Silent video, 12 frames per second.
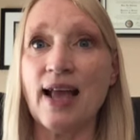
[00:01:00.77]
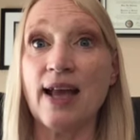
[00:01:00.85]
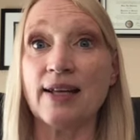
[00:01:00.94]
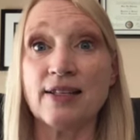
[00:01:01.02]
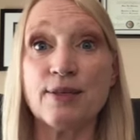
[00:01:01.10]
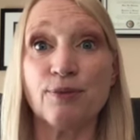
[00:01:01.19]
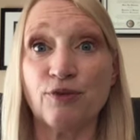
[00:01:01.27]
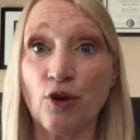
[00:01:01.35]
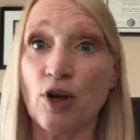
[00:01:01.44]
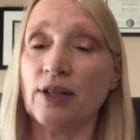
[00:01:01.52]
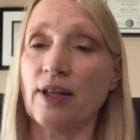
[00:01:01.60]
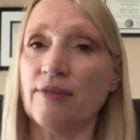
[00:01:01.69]
and it's been
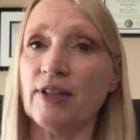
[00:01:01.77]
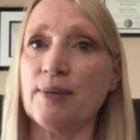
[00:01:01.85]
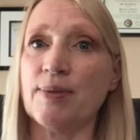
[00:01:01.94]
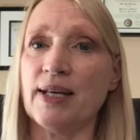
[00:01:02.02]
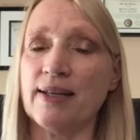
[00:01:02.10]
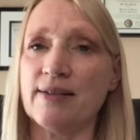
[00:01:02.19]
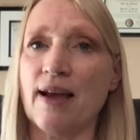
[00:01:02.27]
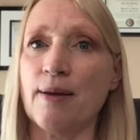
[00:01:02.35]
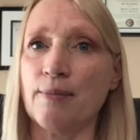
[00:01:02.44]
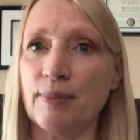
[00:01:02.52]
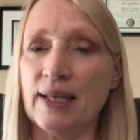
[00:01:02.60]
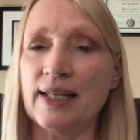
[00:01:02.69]
very lovely because
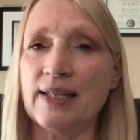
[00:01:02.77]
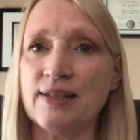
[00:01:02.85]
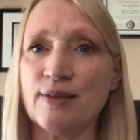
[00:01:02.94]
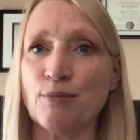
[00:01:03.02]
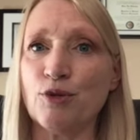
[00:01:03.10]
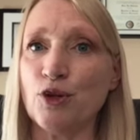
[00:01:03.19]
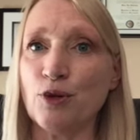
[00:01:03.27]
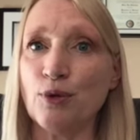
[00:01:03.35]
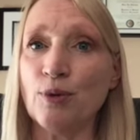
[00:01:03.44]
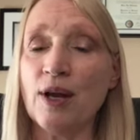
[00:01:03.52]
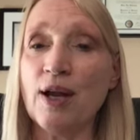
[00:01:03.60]
I'm meeting some new